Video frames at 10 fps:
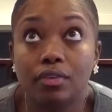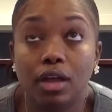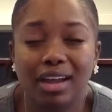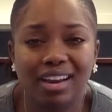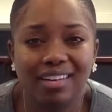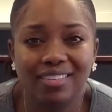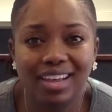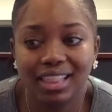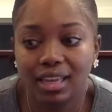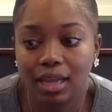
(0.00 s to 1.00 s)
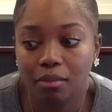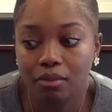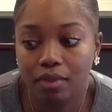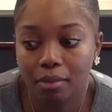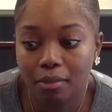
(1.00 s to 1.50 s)
How can I forget the name of
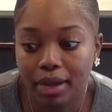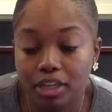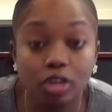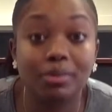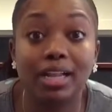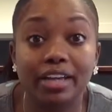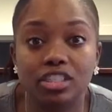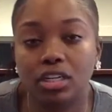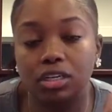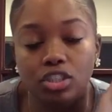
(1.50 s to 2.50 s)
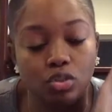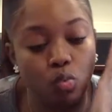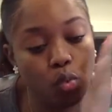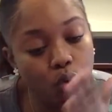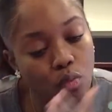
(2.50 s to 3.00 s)
it? My Dermalogica just
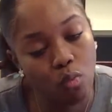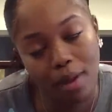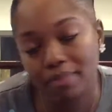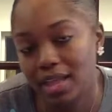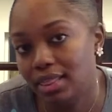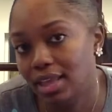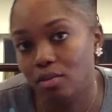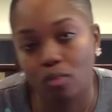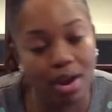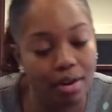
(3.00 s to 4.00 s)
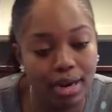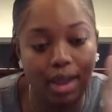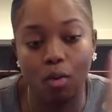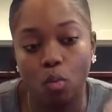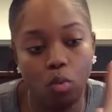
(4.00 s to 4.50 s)
whew, wiped that thing right on down.